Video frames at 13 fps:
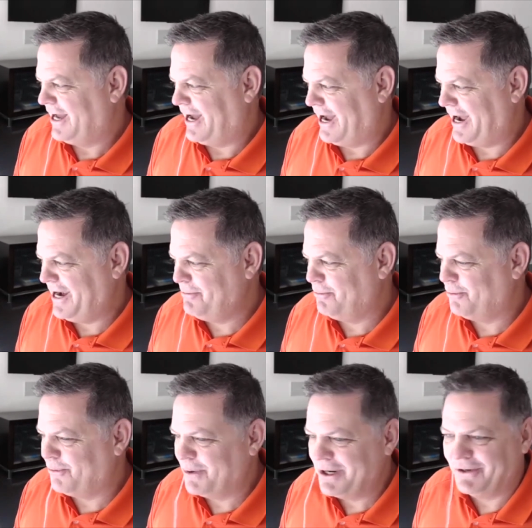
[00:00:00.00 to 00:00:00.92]
I
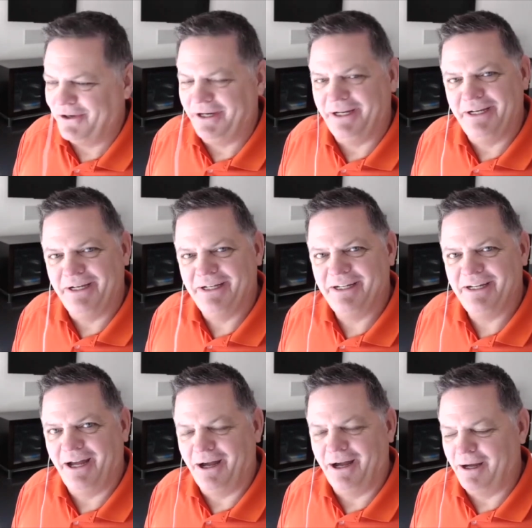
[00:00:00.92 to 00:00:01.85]
really
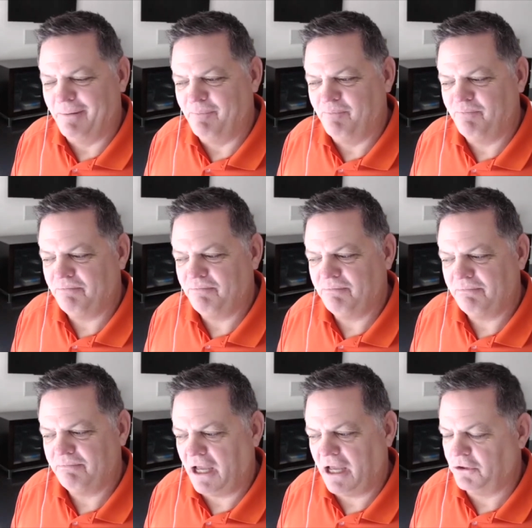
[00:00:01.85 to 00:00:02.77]
um,
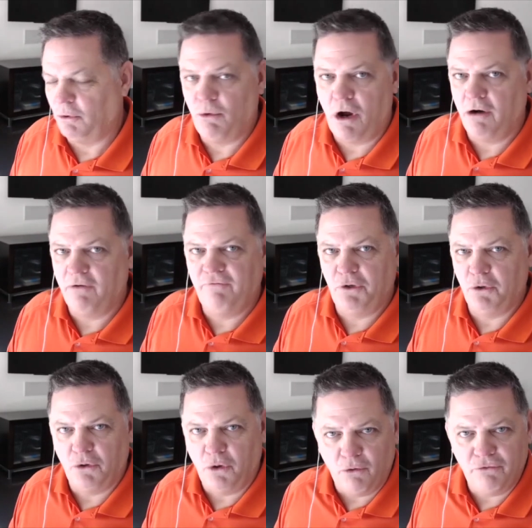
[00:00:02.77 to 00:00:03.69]
had the wrong view
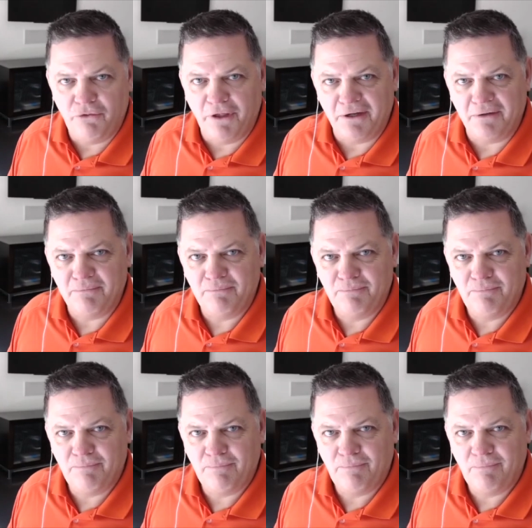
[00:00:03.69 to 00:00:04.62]
of the whole thing.
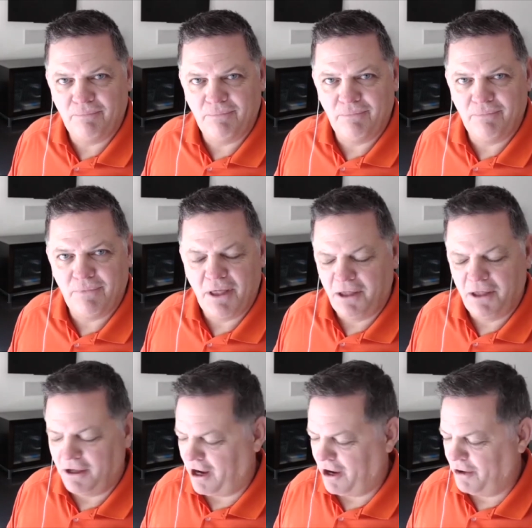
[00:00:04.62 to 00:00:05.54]

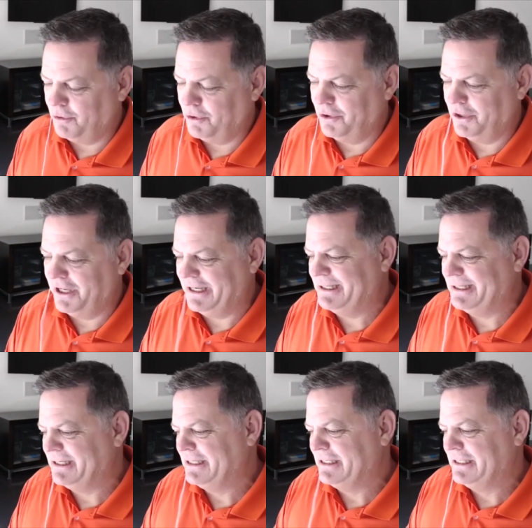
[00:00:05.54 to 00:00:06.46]
I really,
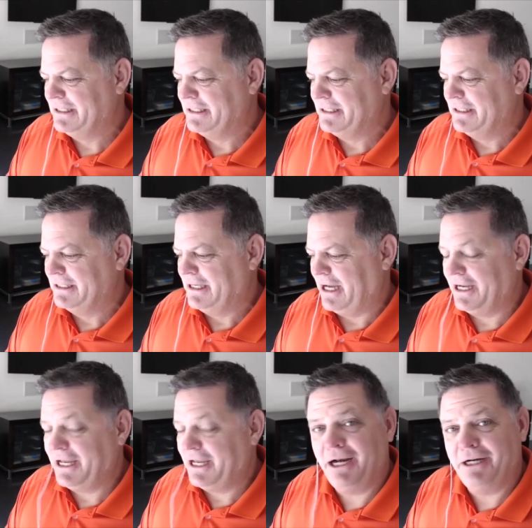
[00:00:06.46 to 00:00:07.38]
I
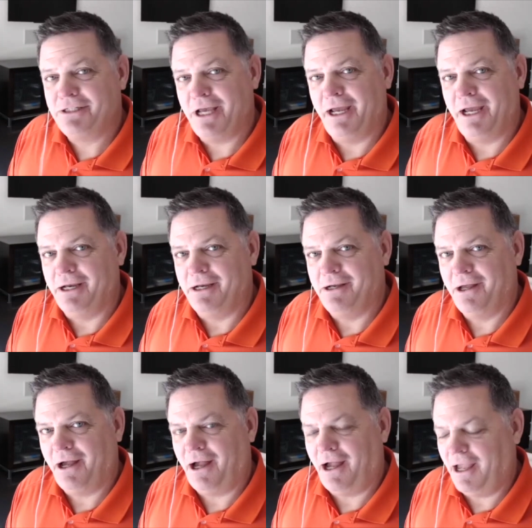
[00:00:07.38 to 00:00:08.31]
gotta say,
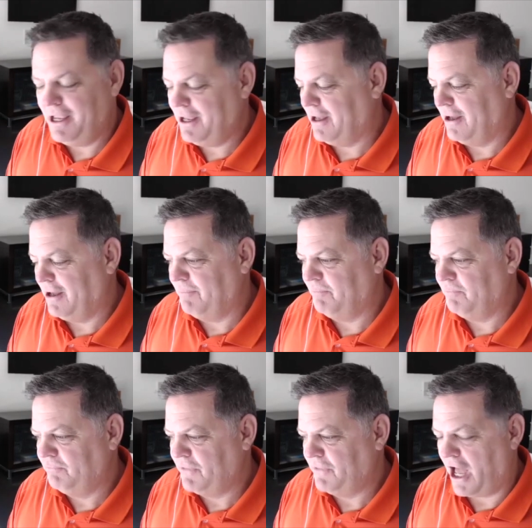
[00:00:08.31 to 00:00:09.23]
I am
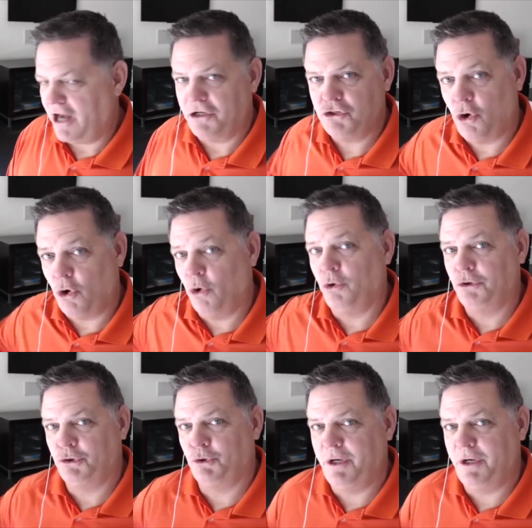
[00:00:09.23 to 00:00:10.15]
not a total
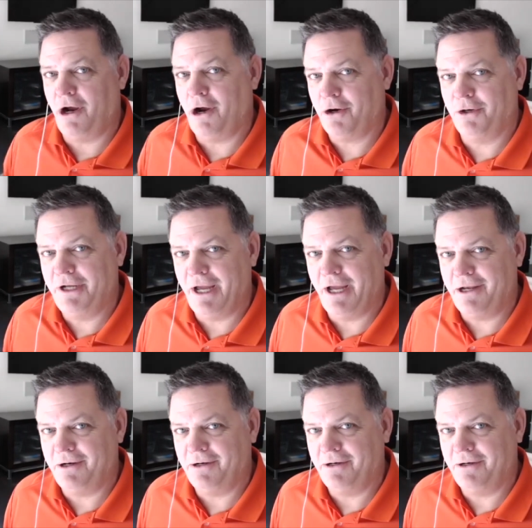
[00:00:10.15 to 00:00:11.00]
tree hugger yet,